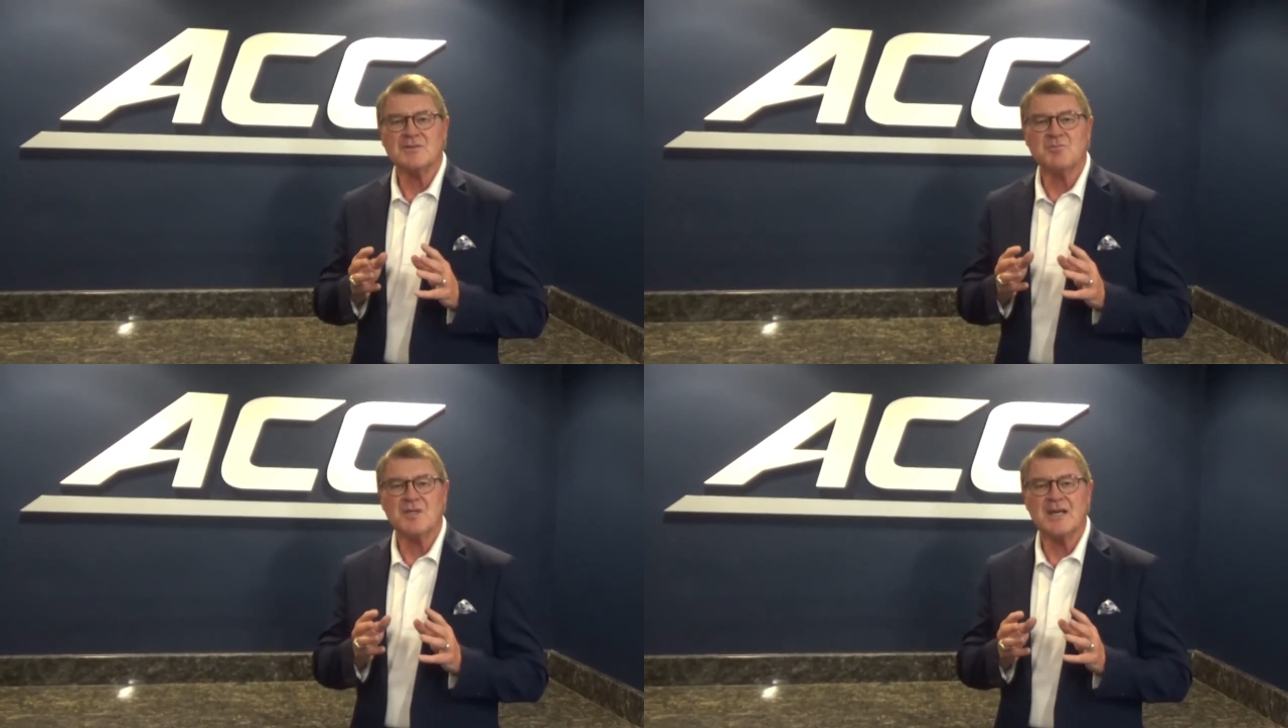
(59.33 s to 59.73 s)

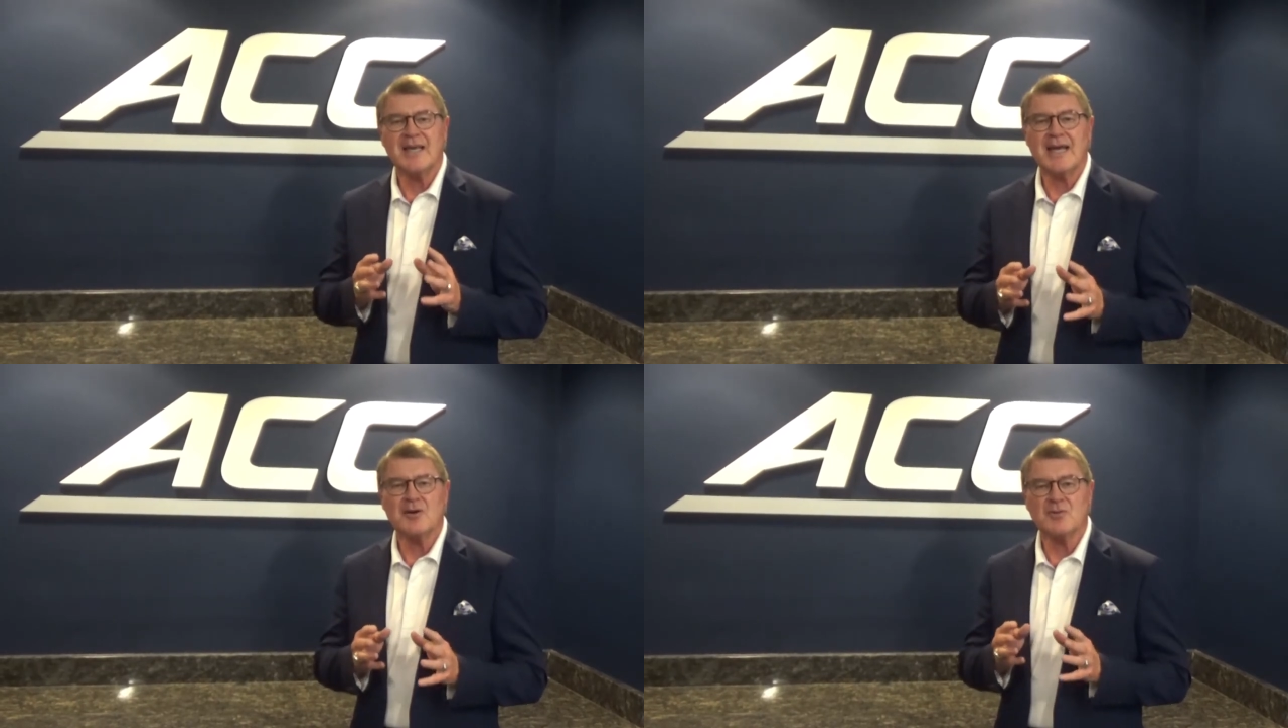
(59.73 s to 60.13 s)
Be
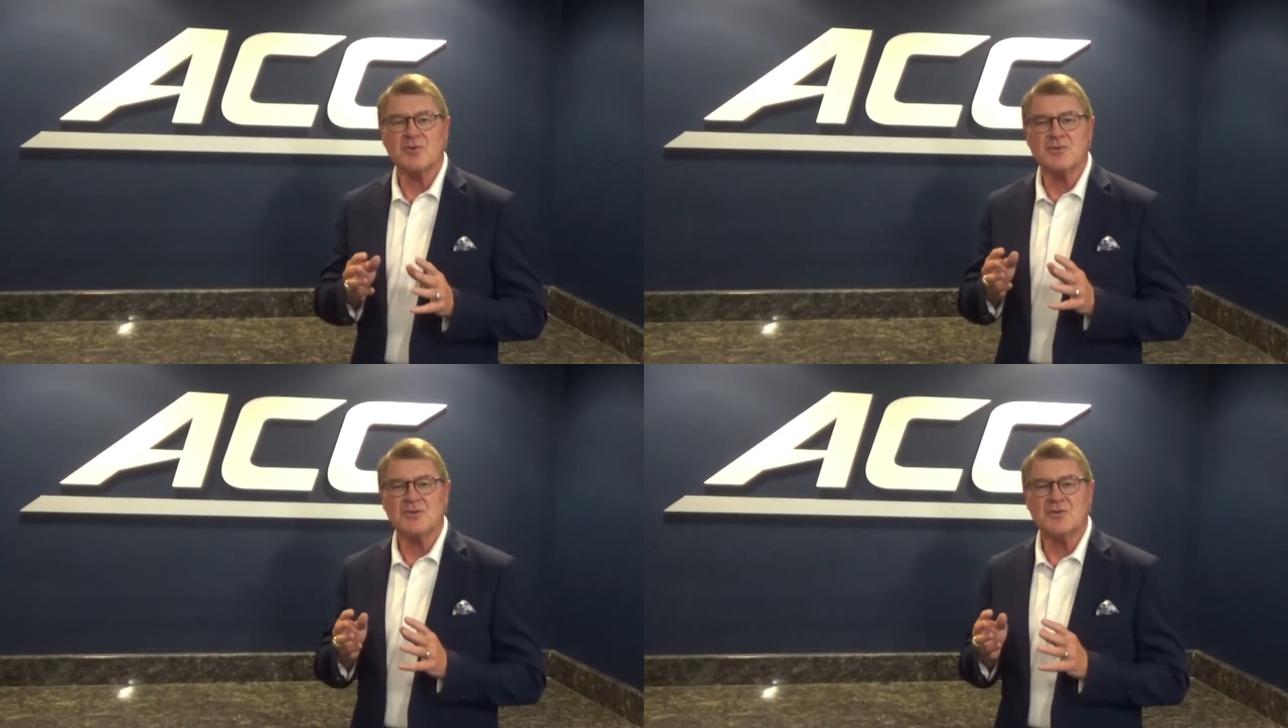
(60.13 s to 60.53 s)
accountable
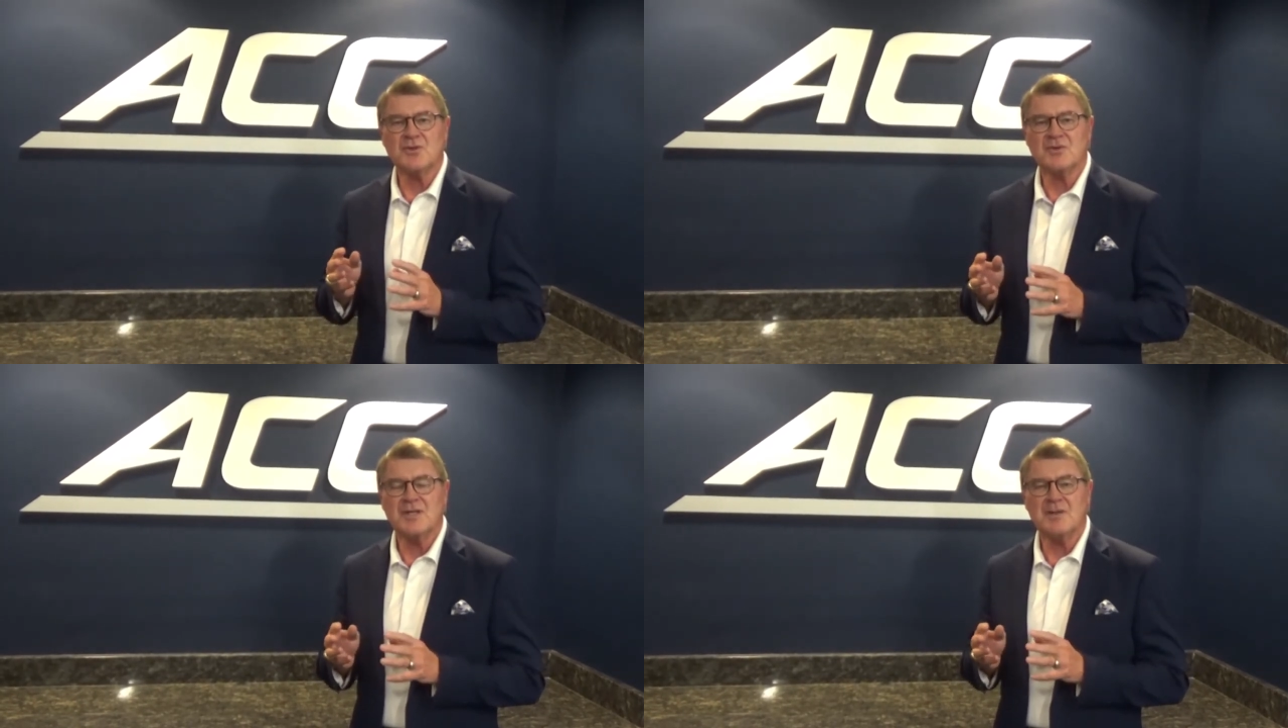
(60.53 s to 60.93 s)
to
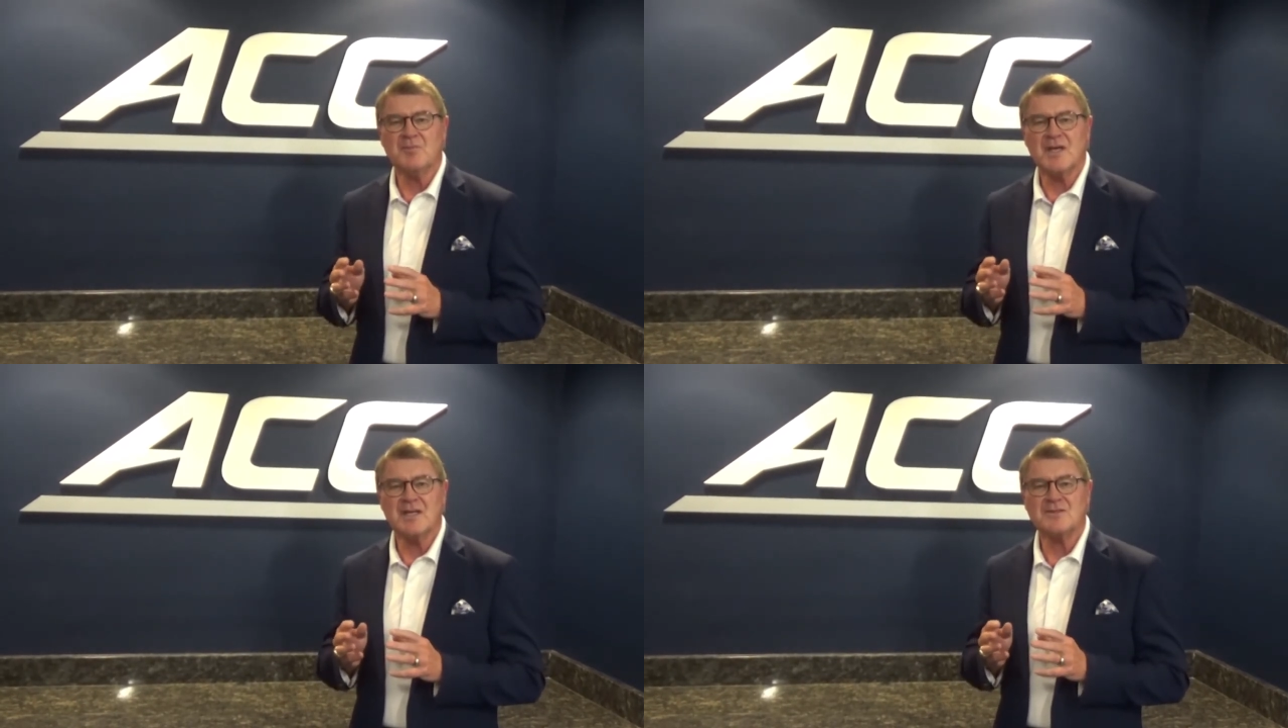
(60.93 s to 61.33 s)
your
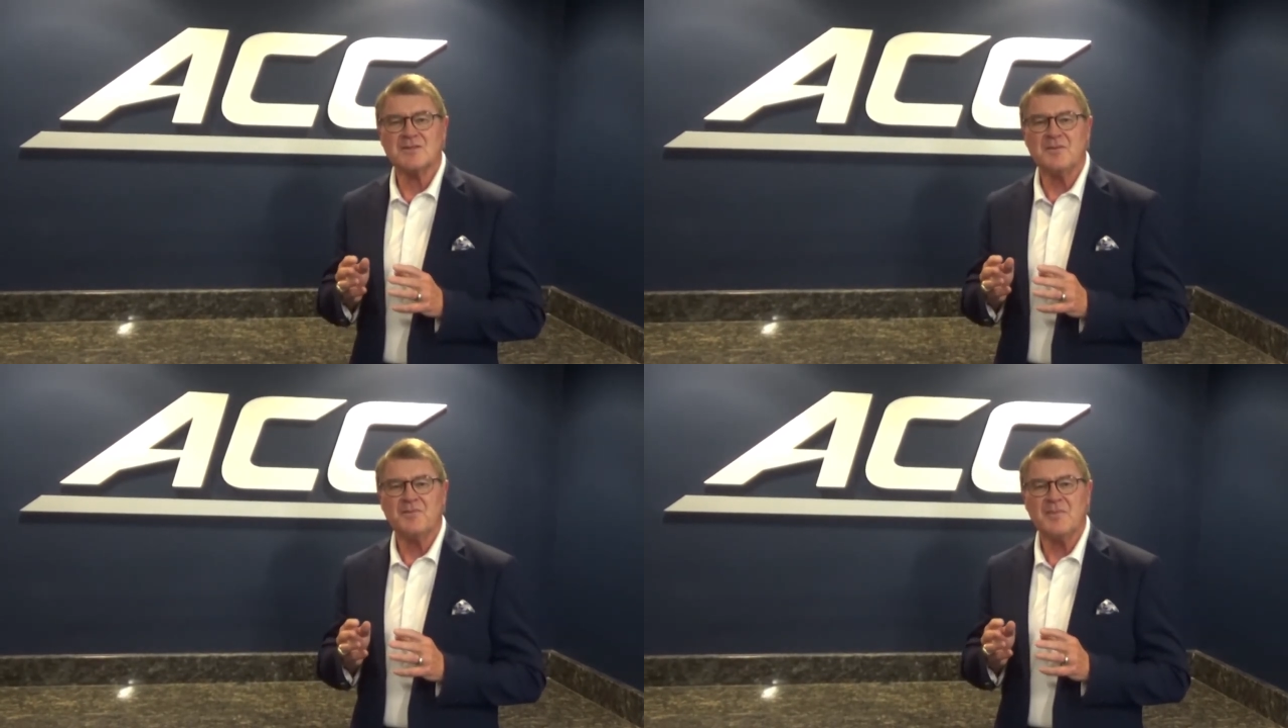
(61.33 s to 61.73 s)
teammates.
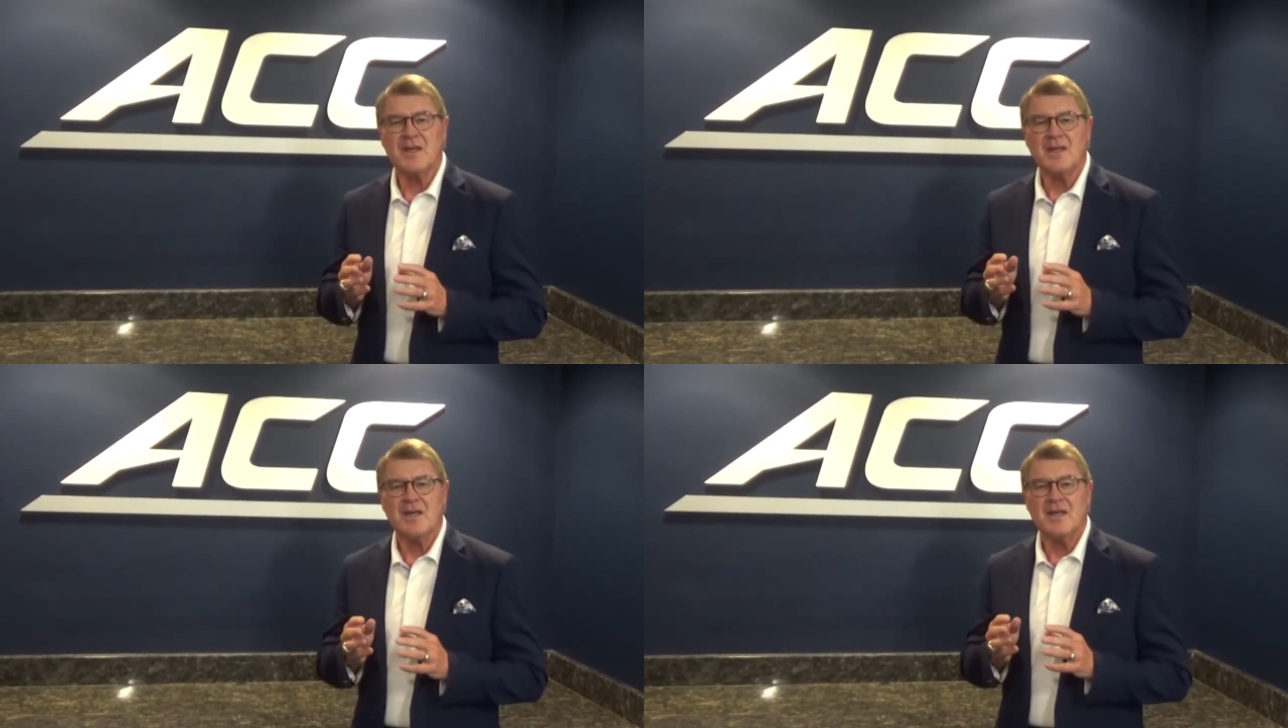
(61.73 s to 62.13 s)

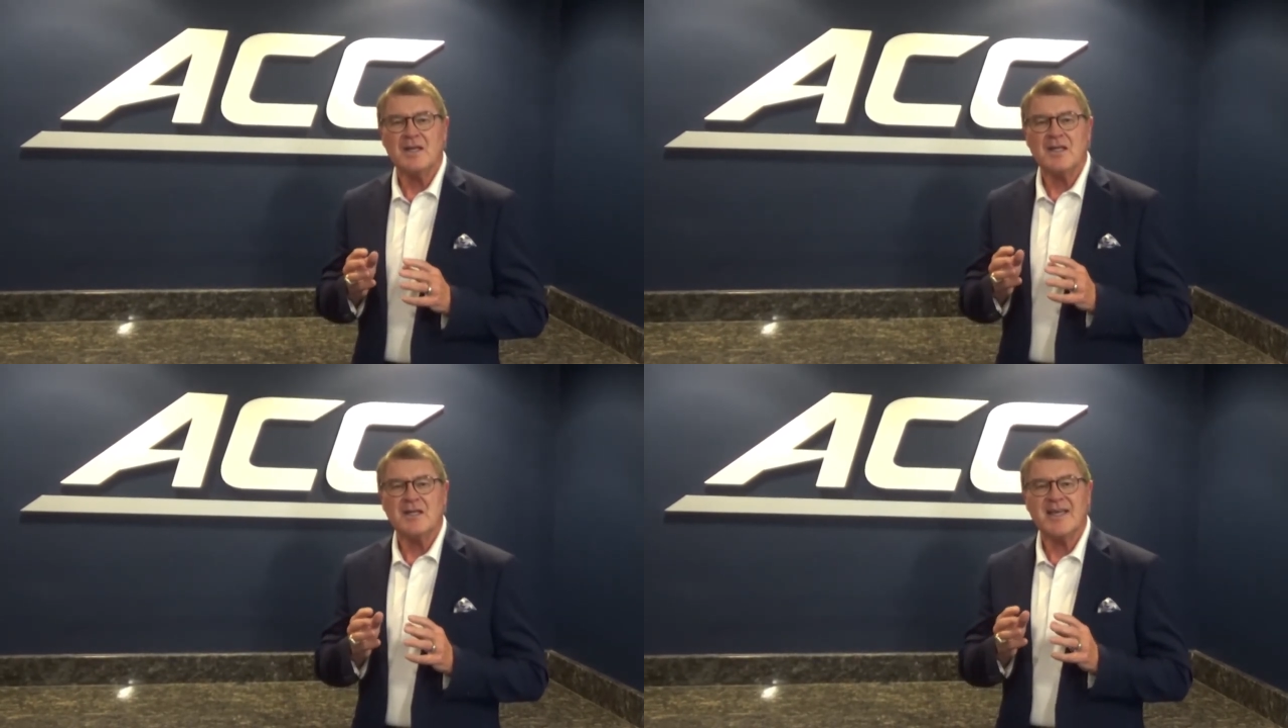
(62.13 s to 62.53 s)

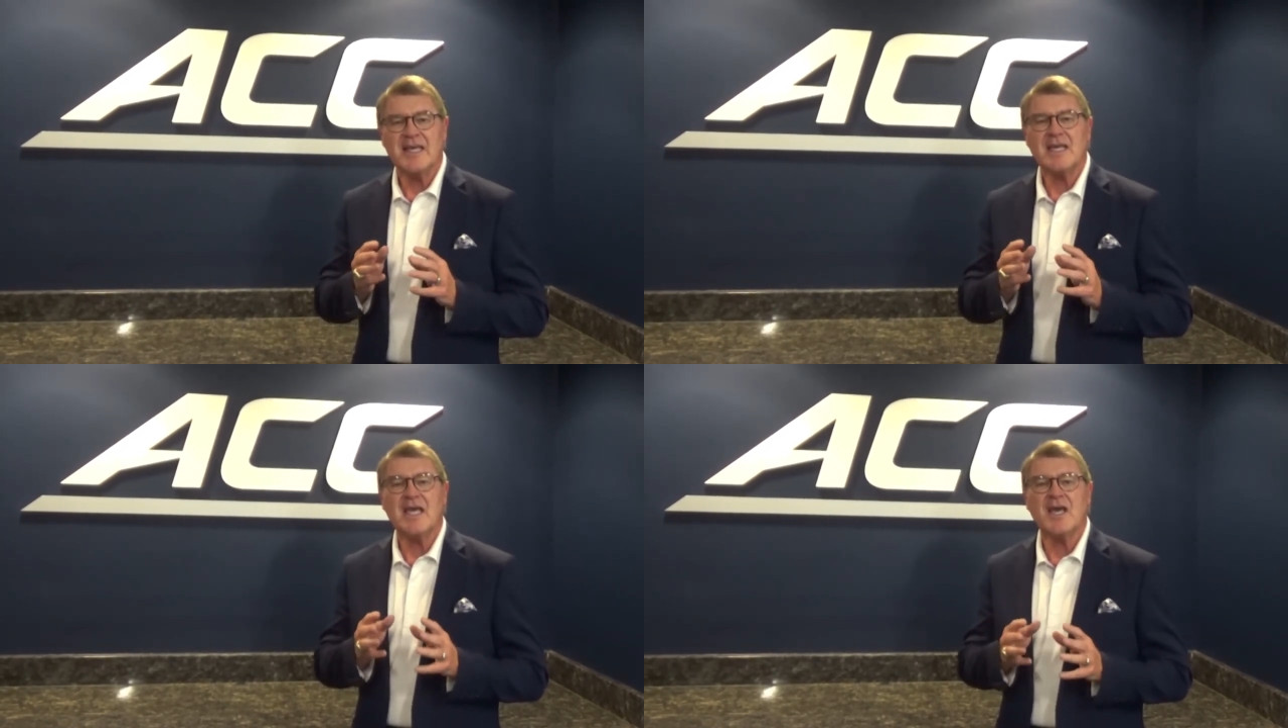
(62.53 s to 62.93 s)

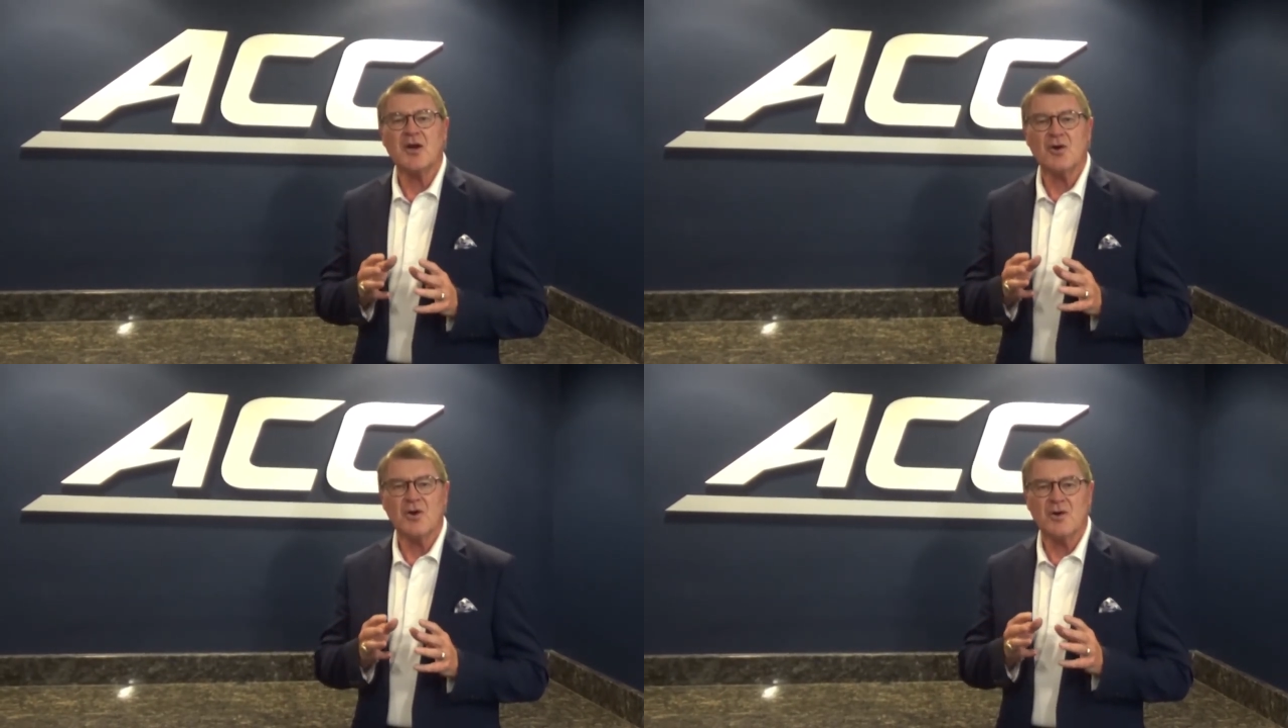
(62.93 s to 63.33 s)
Take
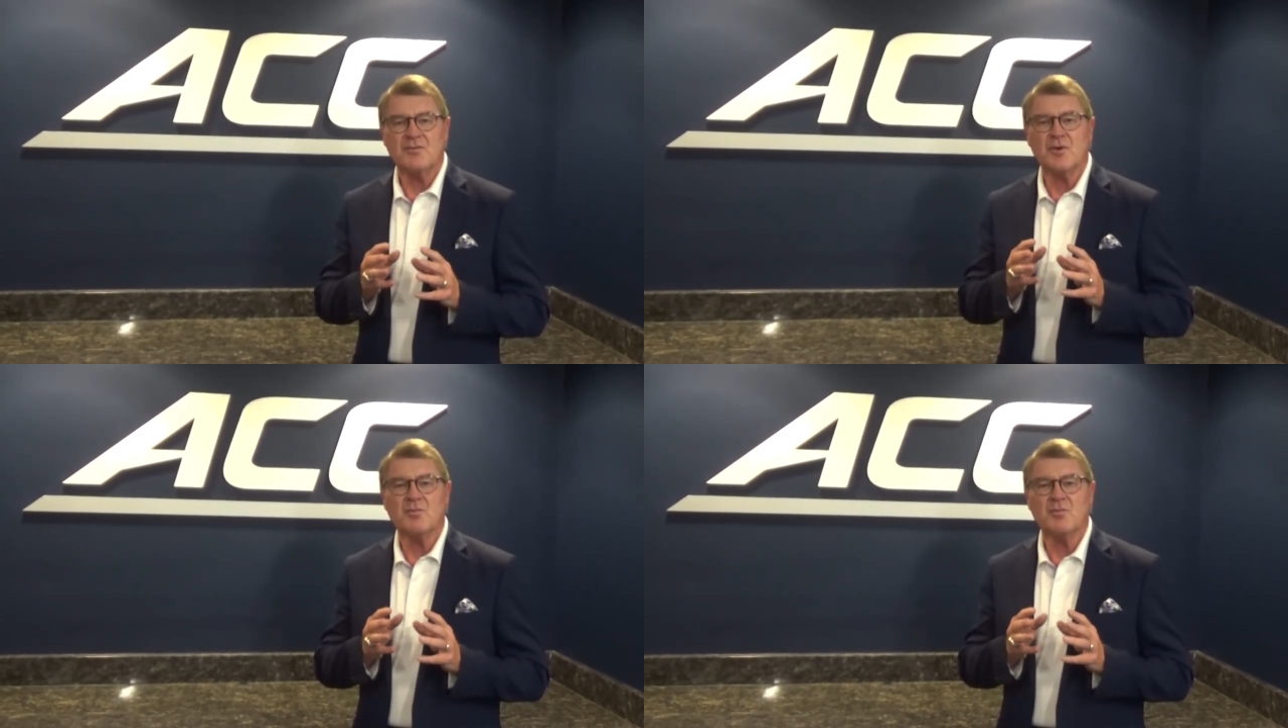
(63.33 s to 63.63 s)
care of your